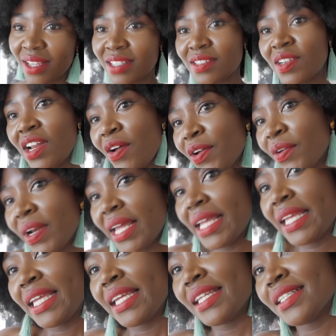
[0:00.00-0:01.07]
so now we're gonna
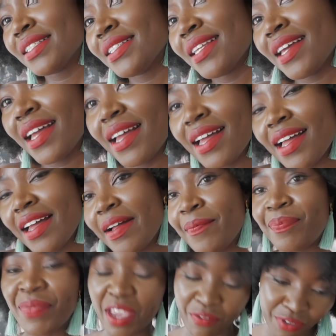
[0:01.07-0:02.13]
eat.
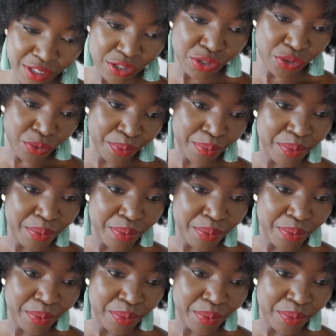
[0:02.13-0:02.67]
Um, I feel so